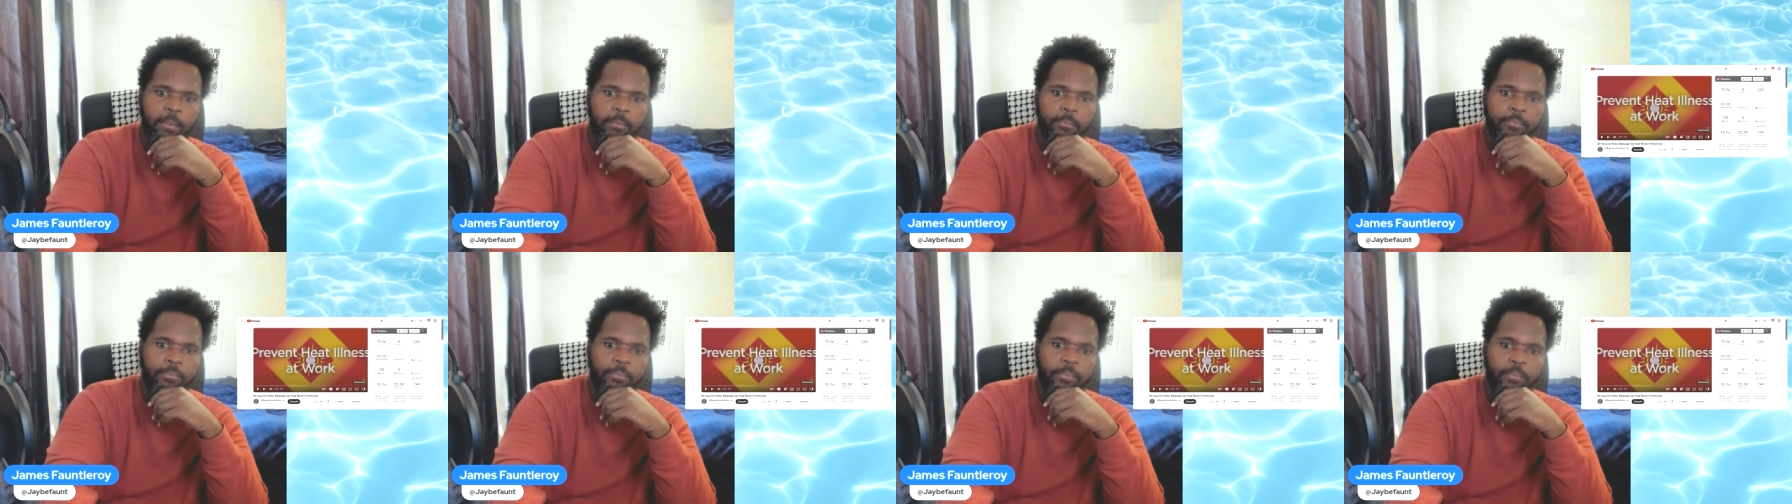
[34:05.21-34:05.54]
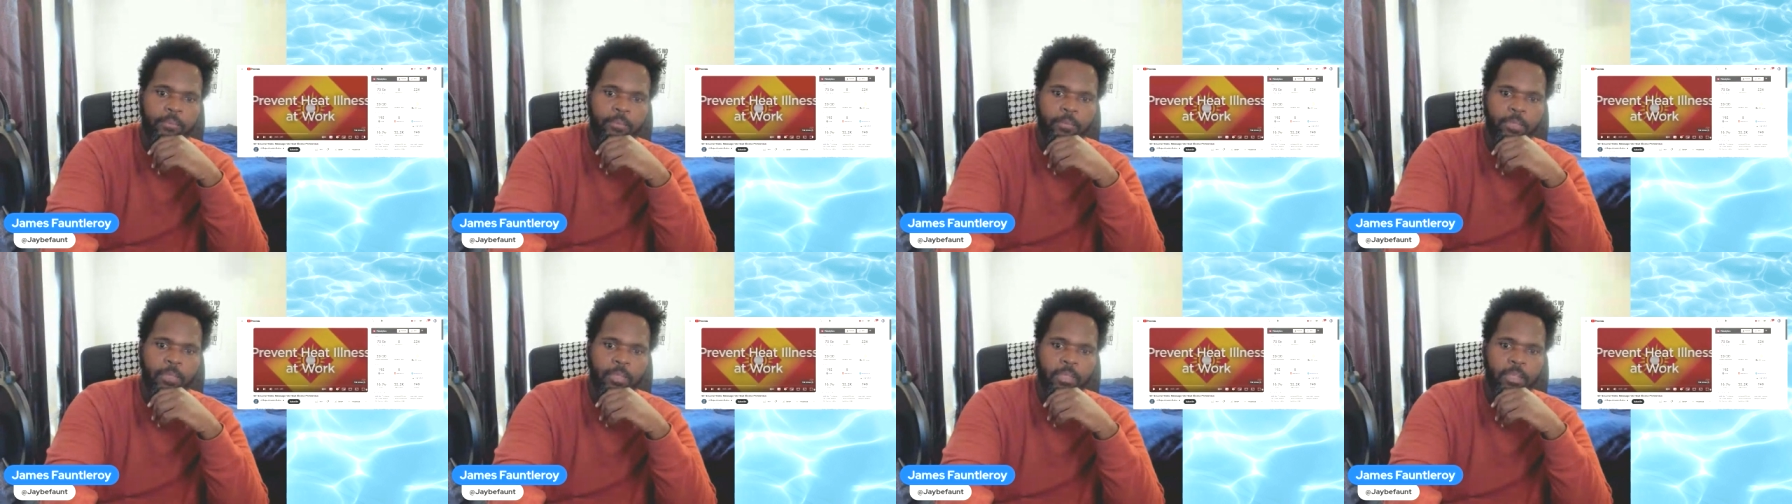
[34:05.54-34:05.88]
Yep.
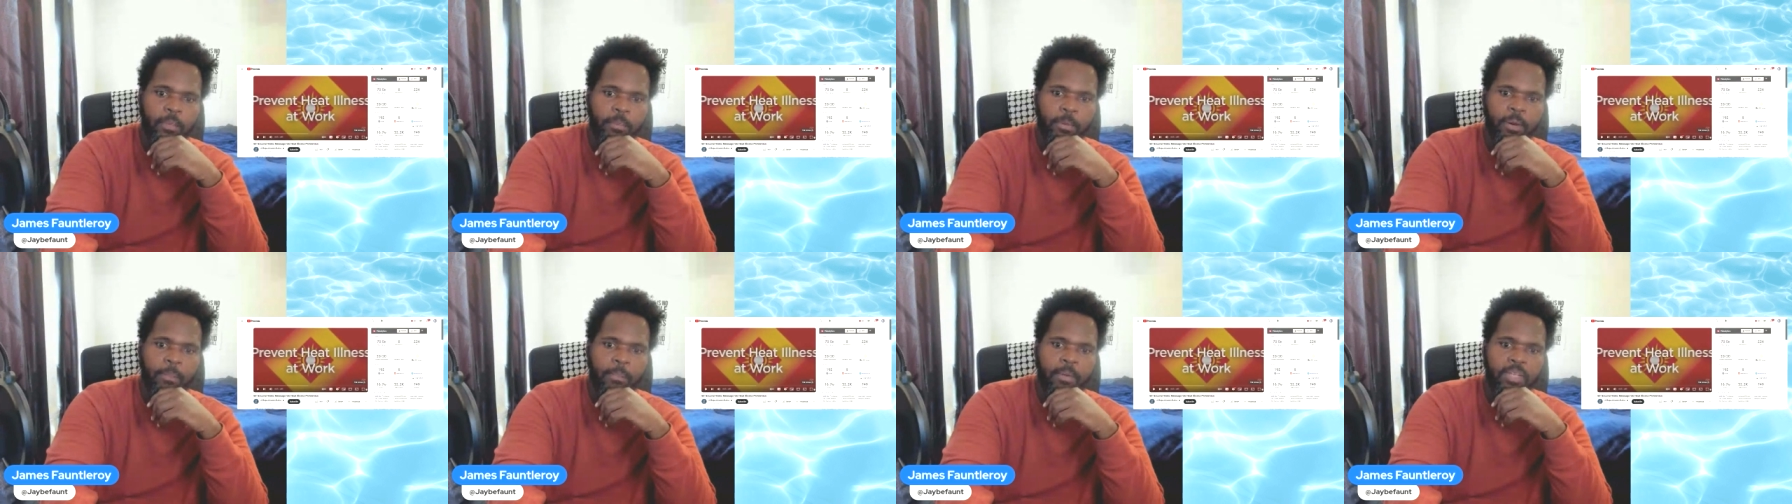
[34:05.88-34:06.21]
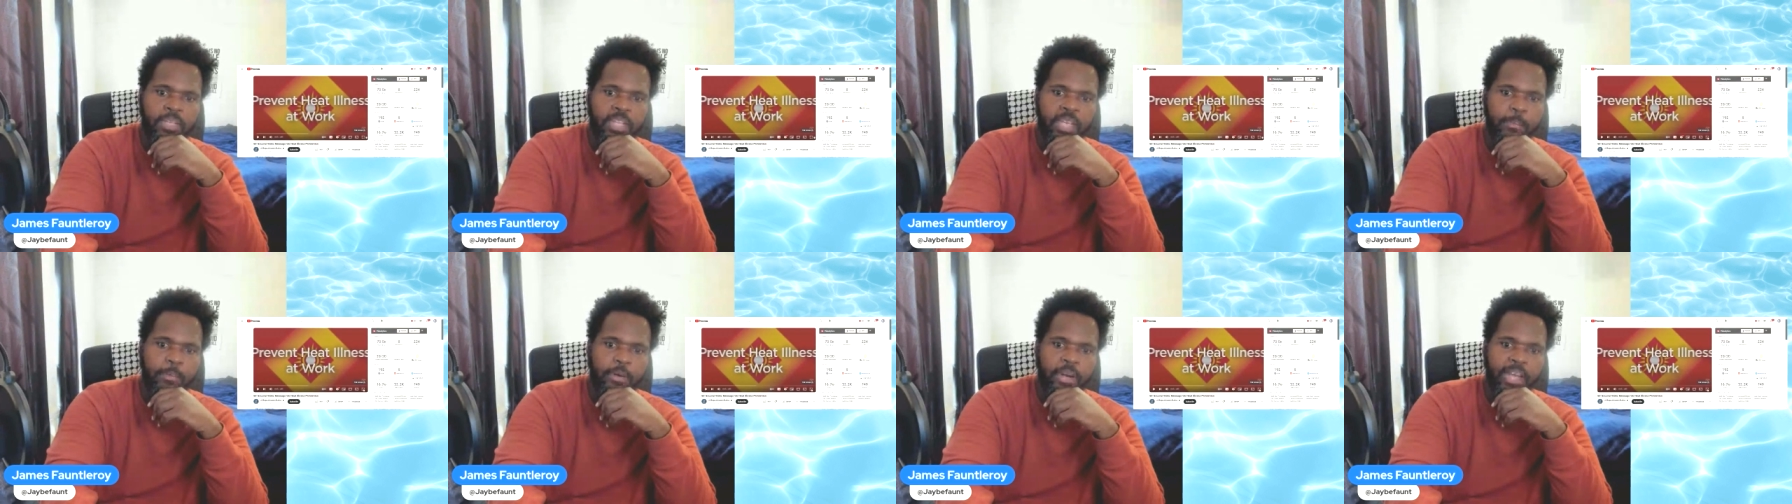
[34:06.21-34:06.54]

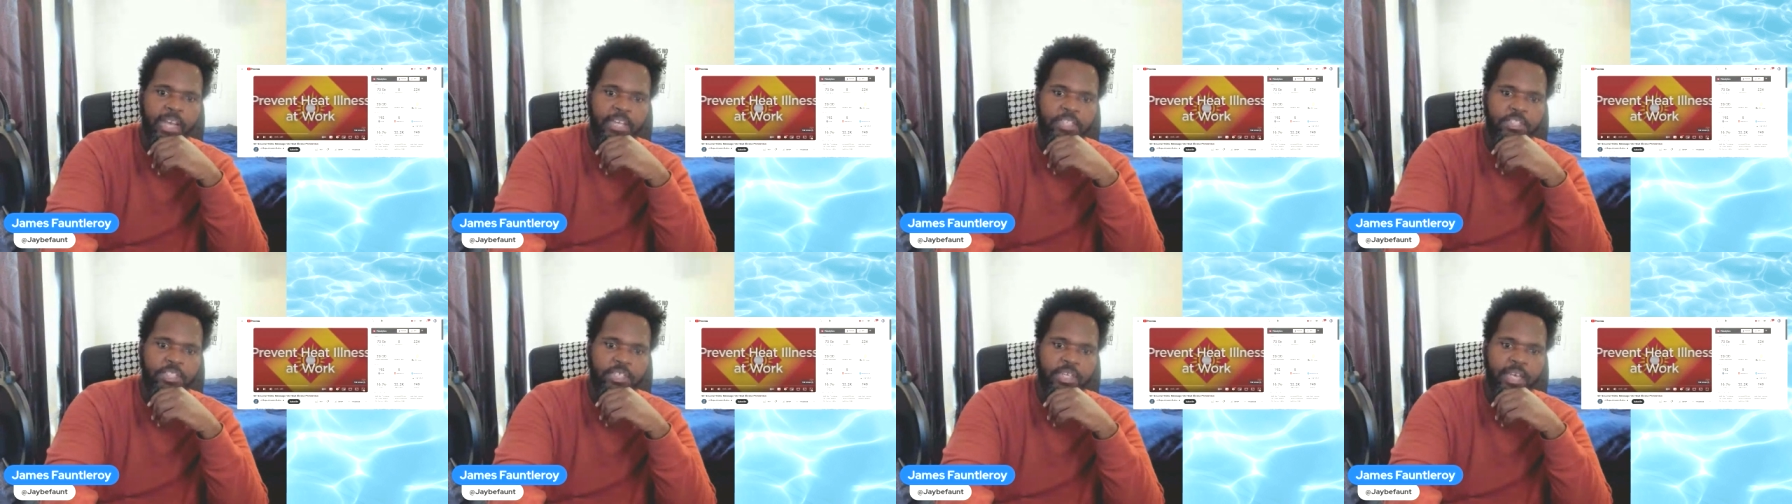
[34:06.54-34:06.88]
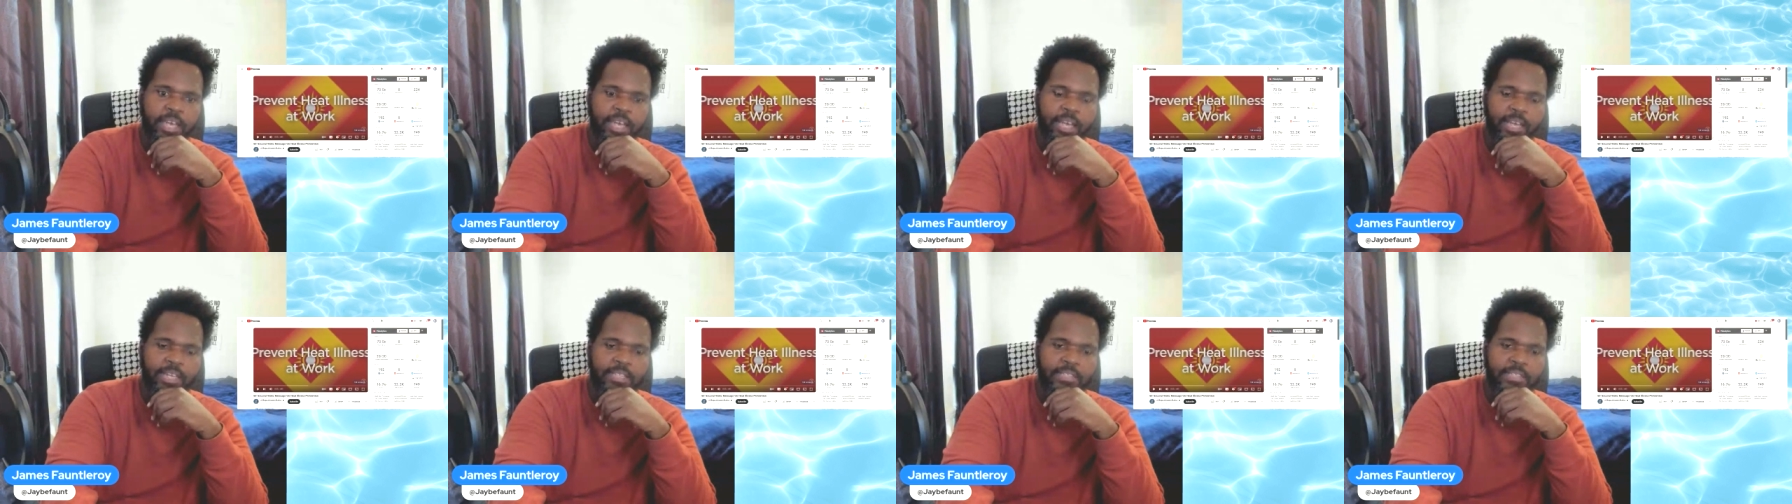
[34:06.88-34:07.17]
Department of Labor actually